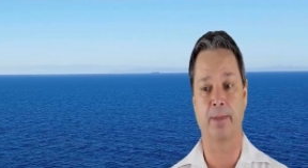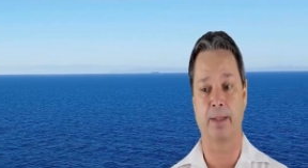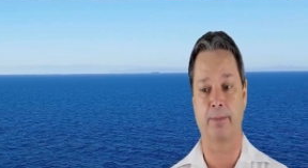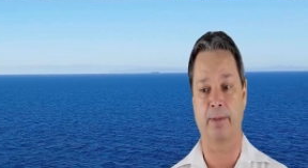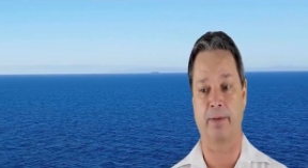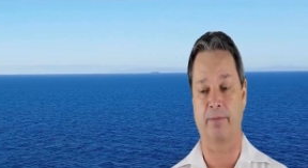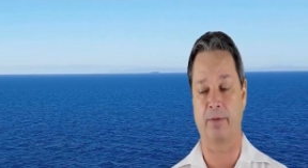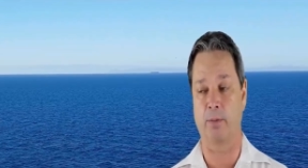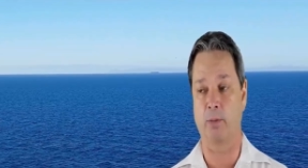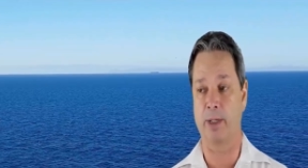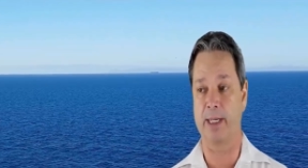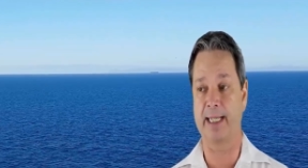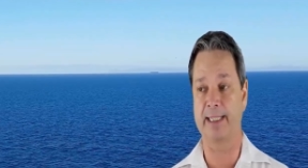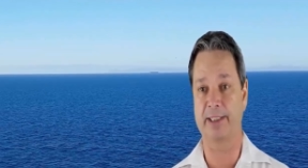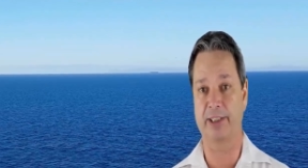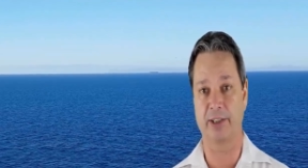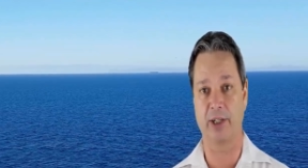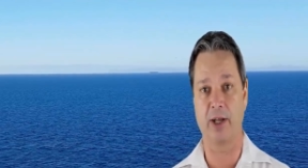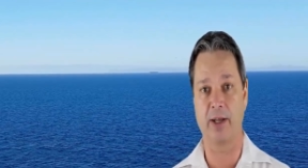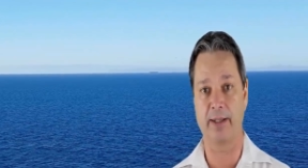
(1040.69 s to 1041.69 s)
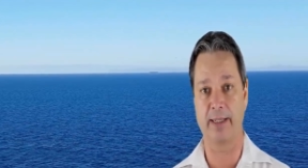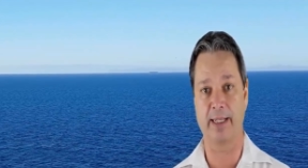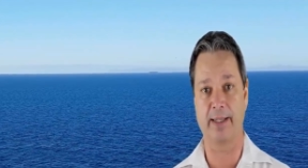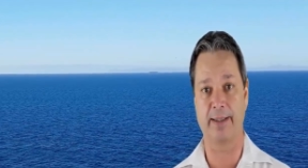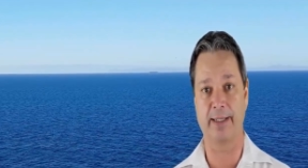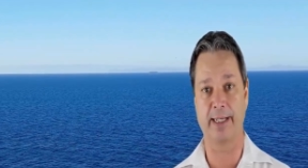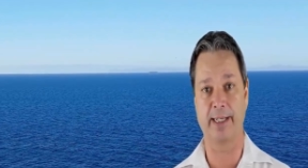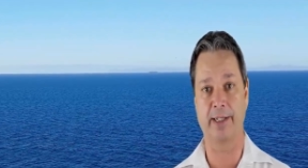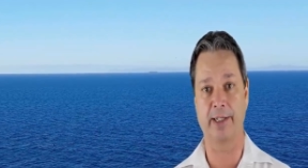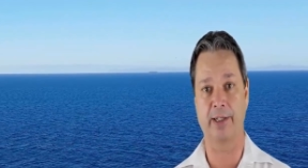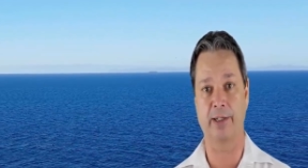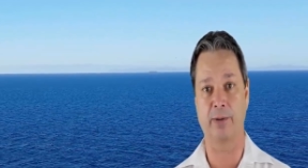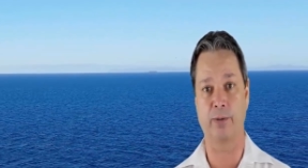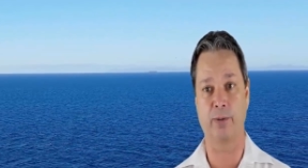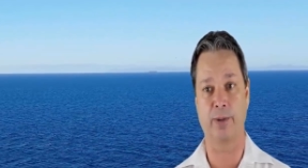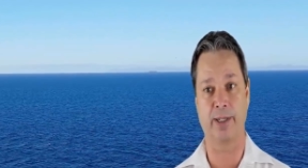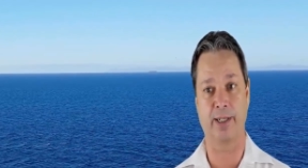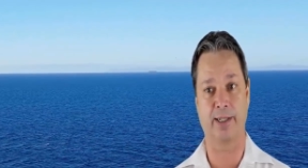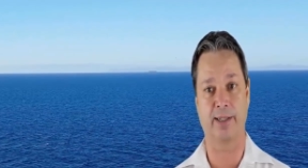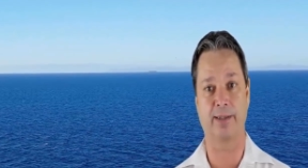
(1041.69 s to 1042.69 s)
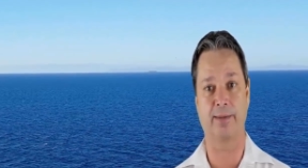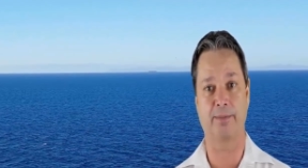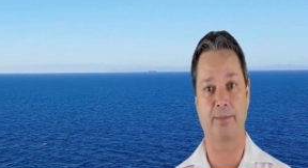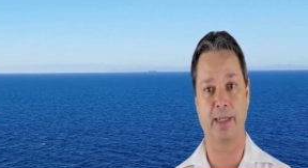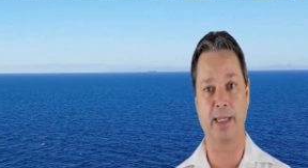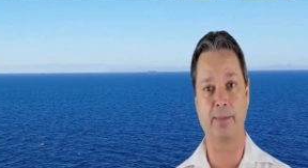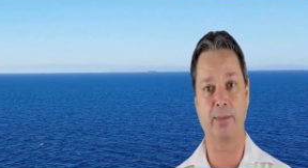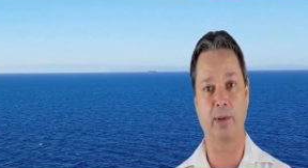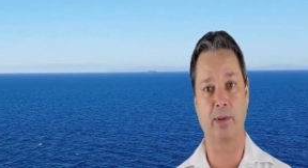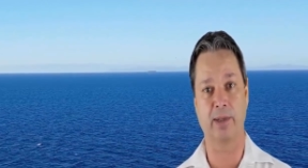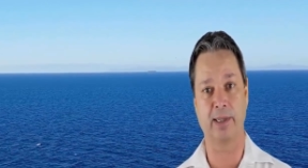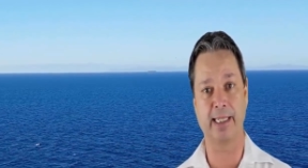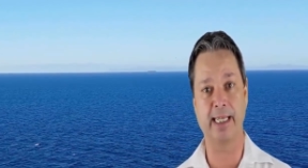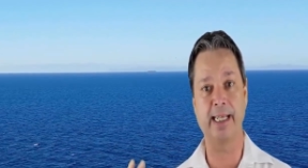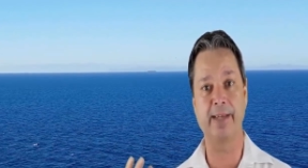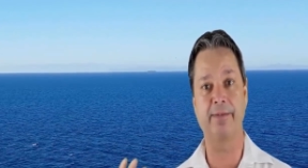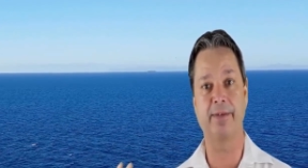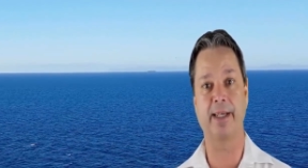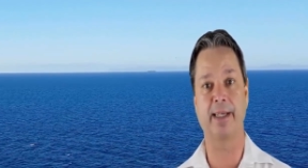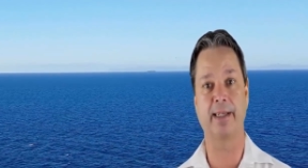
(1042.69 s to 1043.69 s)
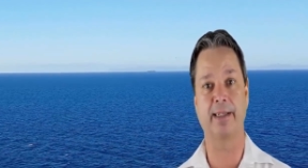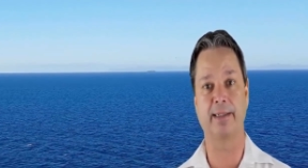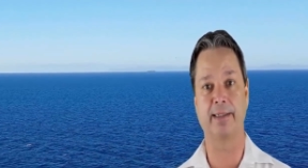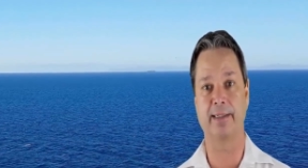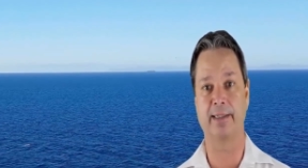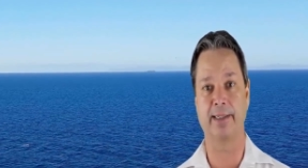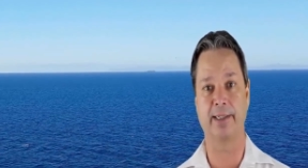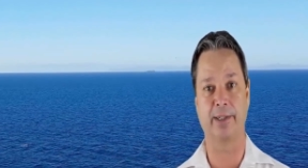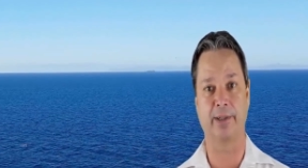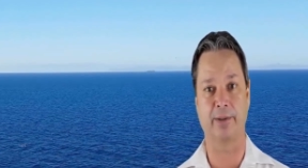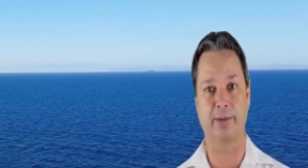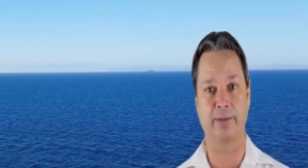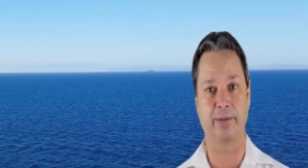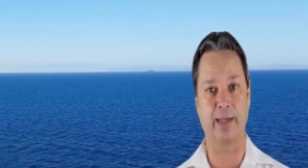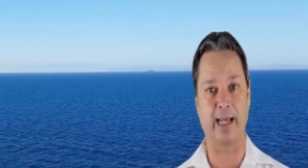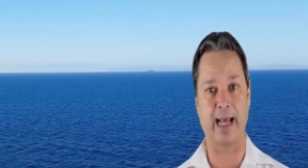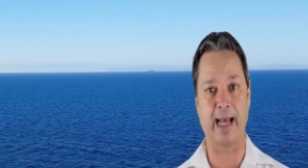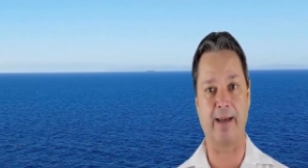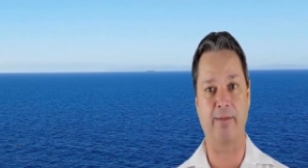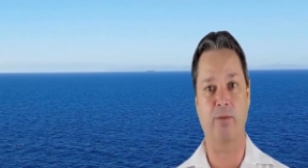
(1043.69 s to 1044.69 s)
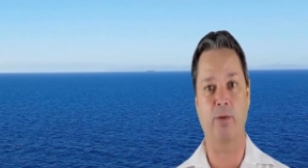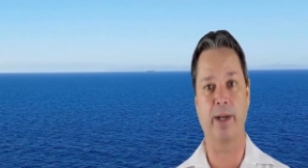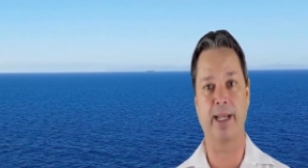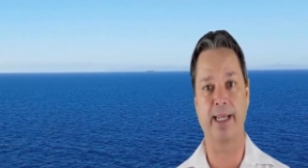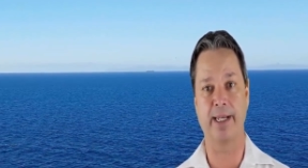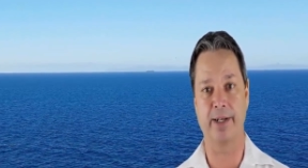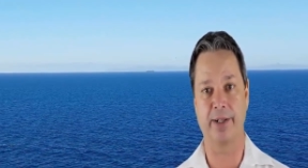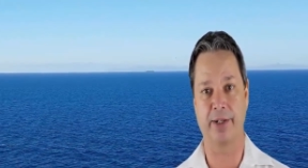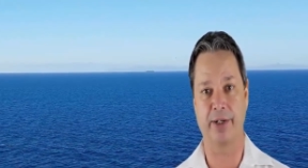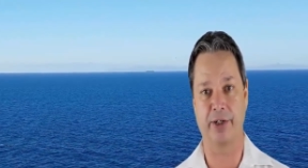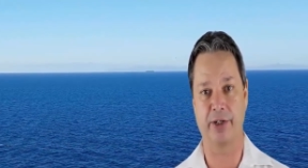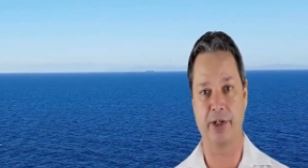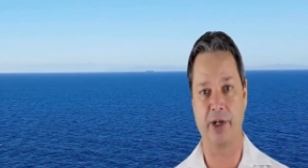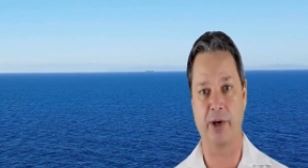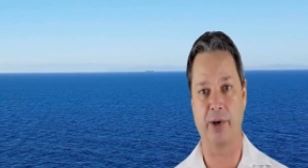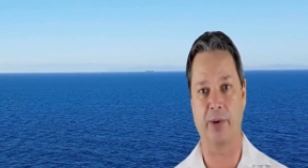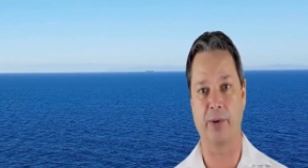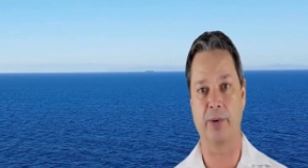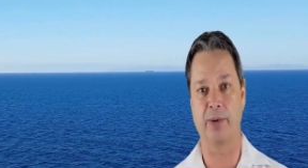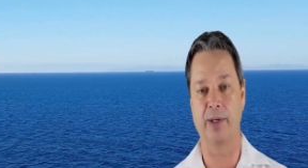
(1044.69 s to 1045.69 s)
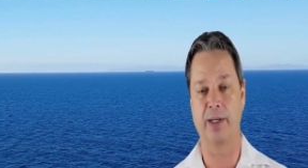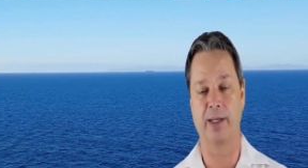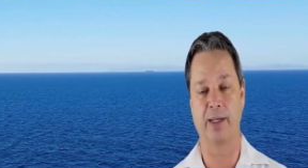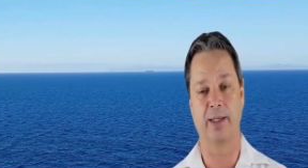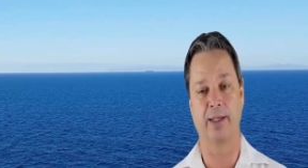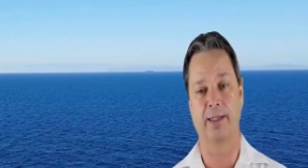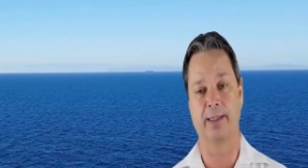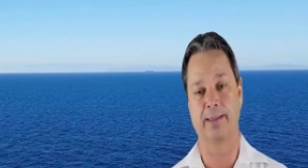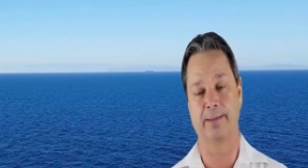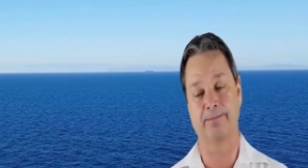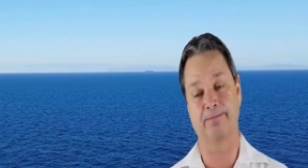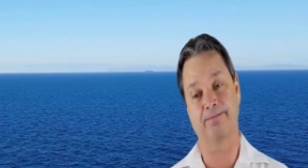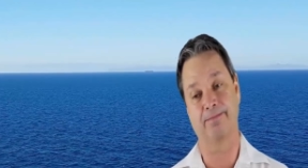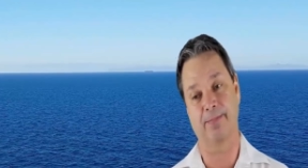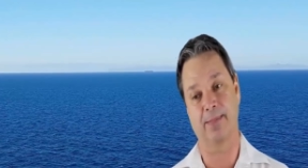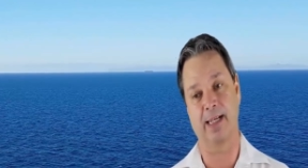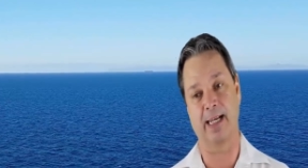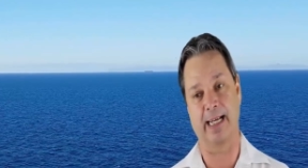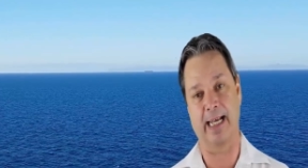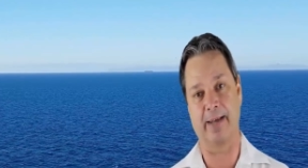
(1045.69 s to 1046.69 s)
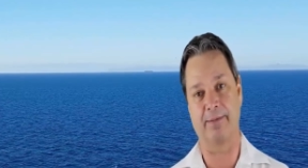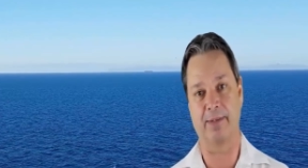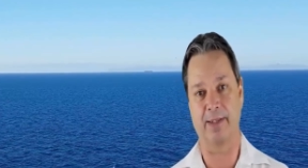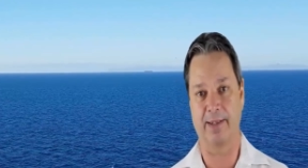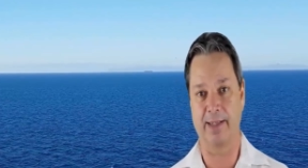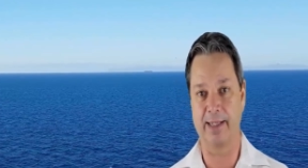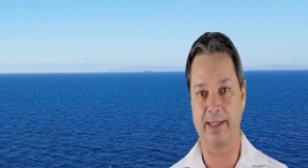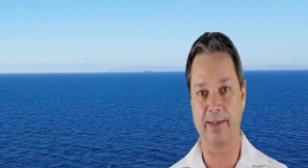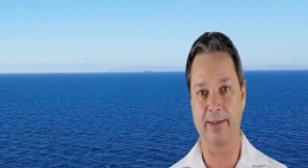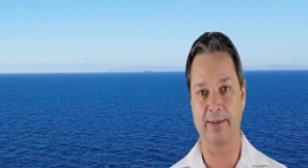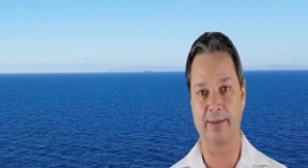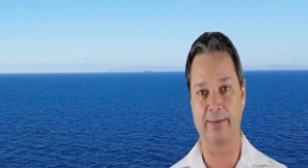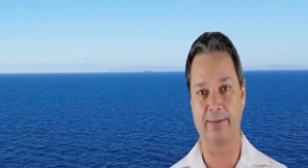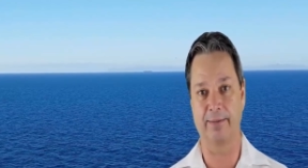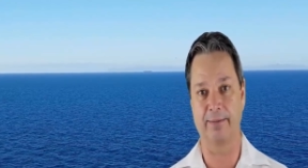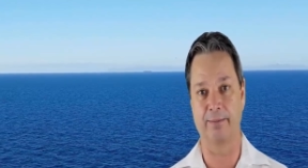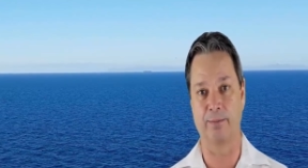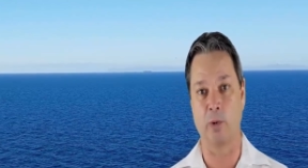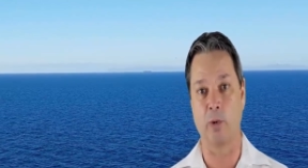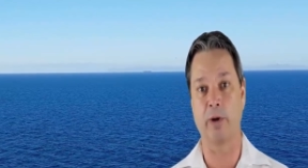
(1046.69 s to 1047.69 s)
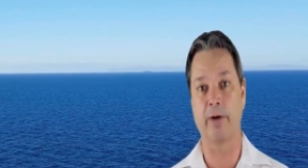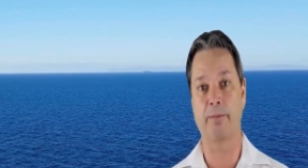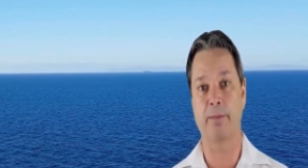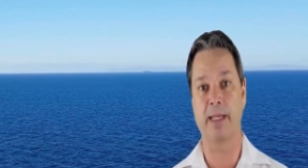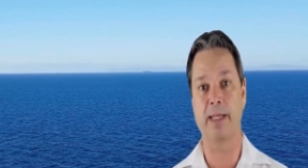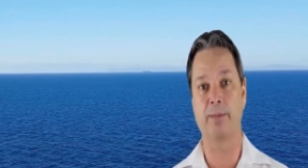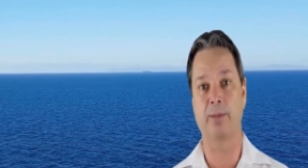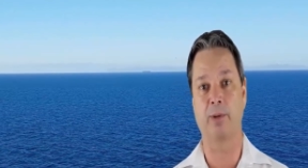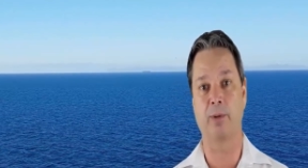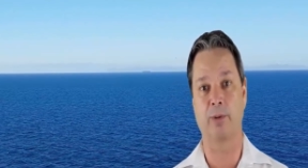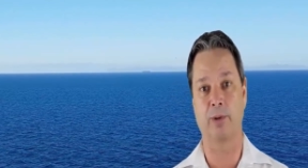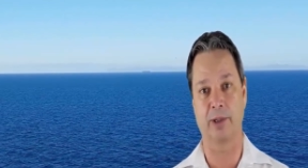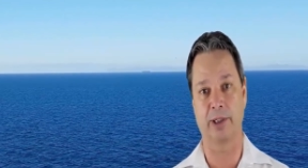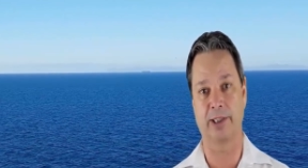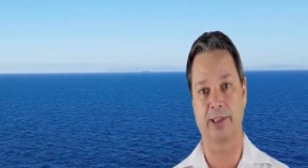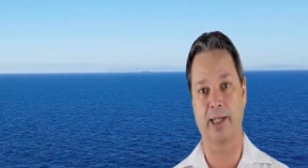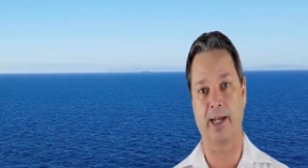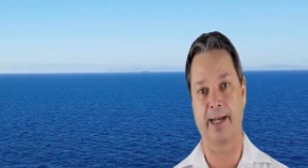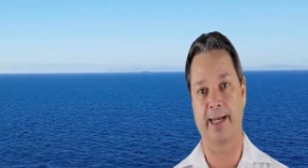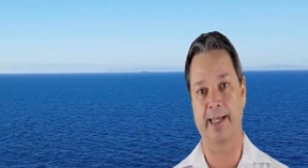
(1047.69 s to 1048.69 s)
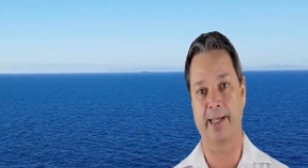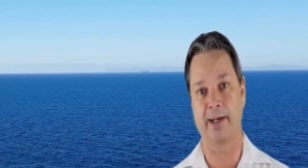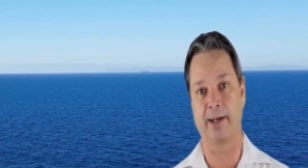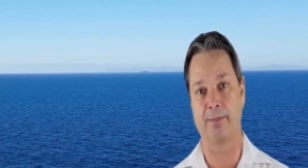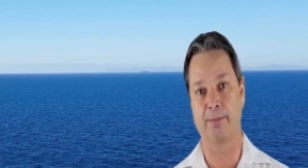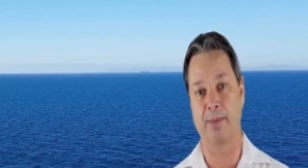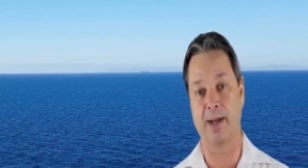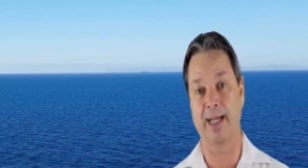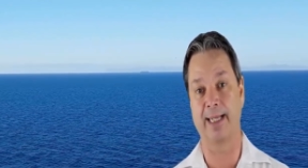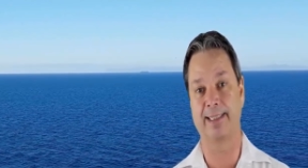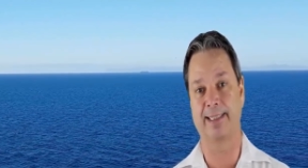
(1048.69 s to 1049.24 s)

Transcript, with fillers: But from what I saw in the theater with people leaving, you know, halfway into the show, I have to feel more people were siding on my